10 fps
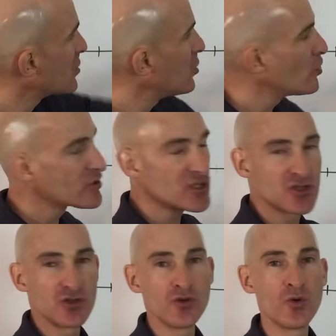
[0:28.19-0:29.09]
close
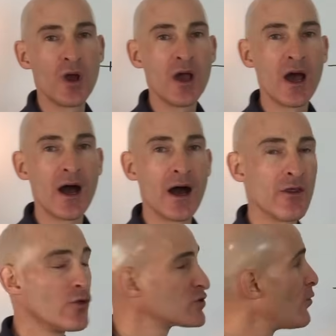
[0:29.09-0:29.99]
to
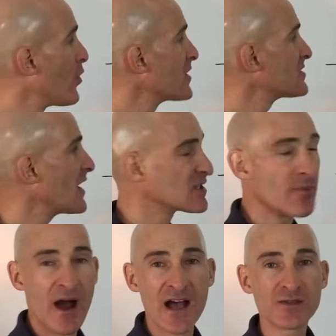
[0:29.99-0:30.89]
those points as
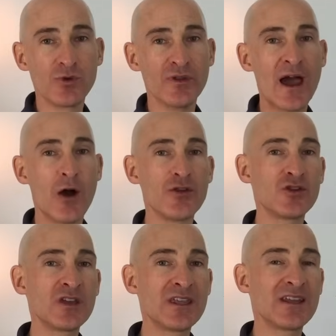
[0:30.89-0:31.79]
possible. Now, you
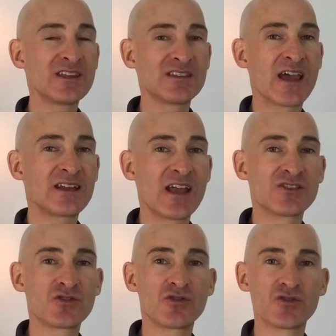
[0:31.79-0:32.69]
can get an exact
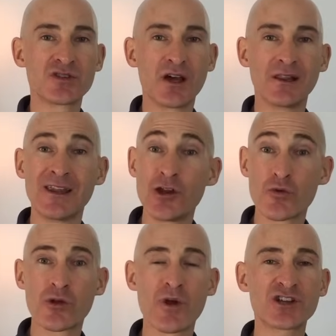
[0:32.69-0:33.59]
answer. There's a
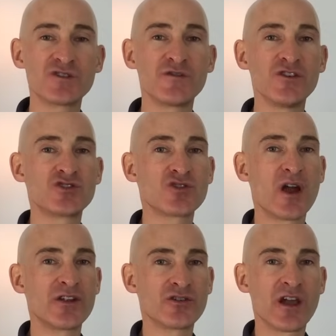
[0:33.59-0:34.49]
linear regression
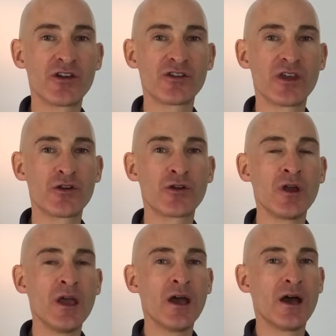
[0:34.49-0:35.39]
feature on your
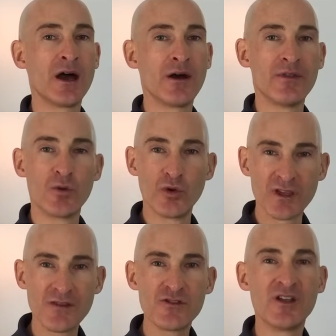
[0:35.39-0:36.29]
calculator that will
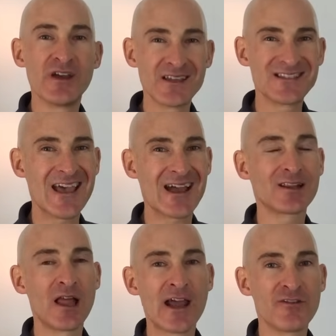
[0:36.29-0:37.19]
give you the
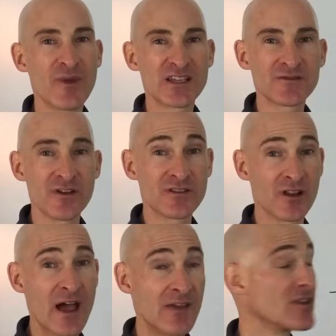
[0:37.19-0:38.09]
exact line of best fit,
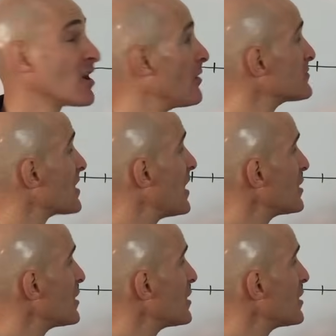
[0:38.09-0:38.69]
the line that comes